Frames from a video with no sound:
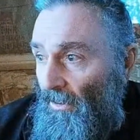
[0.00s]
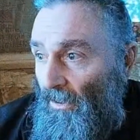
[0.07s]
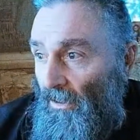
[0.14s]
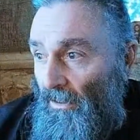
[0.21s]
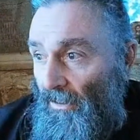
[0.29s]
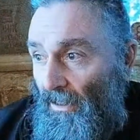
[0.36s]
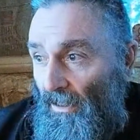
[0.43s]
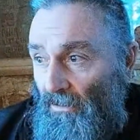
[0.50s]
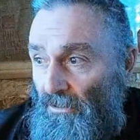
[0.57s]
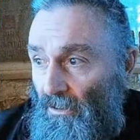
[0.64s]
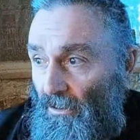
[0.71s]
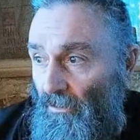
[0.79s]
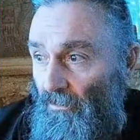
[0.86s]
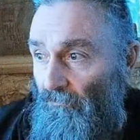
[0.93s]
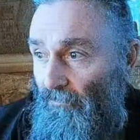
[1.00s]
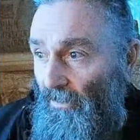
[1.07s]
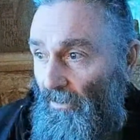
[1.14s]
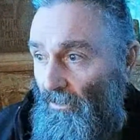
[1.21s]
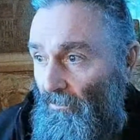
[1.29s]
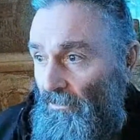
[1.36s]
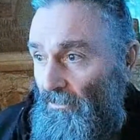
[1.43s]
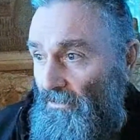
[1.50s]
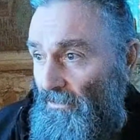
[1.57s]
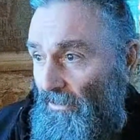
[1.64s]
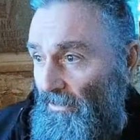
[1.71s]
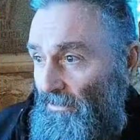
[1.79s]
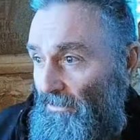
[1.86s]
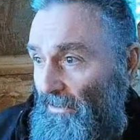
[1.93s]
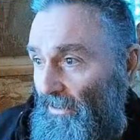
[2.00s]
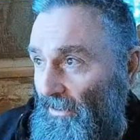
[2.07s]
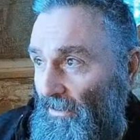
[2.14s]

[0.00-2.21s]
Yeah, so the video is getting a